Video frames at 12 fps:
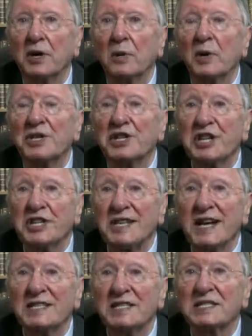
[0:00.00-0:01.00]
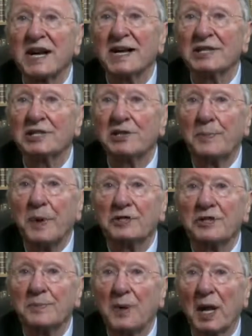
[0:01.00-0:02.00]
which necessitates the
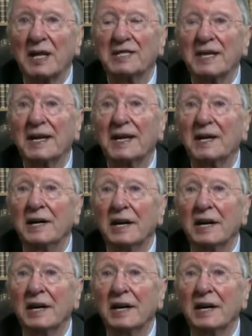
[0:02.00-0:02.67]
possibility